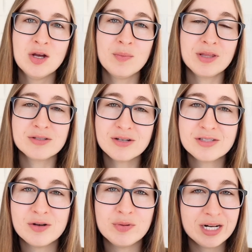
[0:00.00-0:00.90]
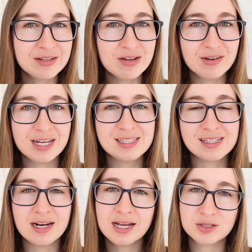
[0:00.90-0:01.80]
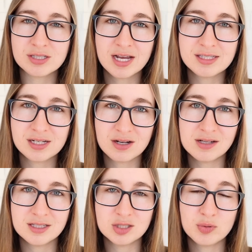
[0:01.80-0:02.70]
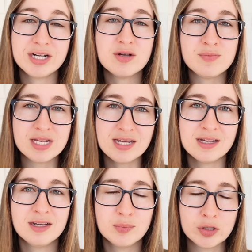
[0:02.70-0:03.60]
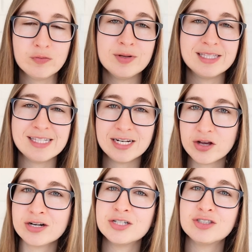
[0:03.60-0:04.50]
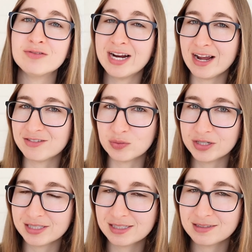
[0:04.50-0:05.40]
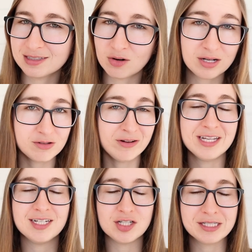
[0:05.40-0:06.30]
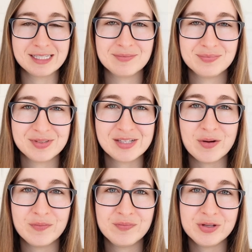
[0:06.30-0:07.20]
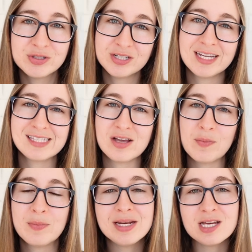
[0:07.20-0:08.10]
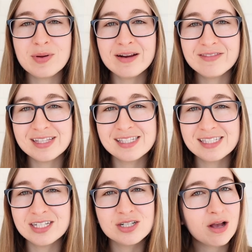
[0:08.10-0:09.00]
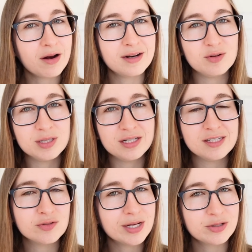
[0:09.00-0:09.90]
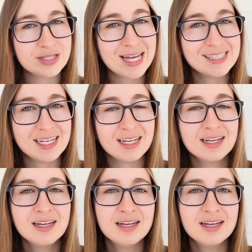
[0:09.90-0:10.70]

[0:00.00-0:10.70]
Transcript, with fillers: But there's also plenty of evidence that exercising causes pretty immediate improvements in cognition right afterwards, across all ages. So you should get some immediate benefits to your cognitive abilities from exercising,